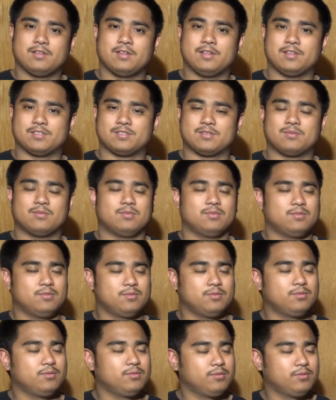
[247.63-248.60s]
is
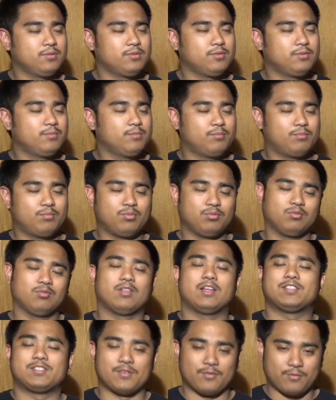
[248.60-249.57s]

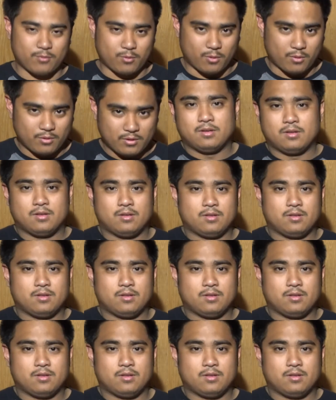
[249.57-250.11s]
plentiful.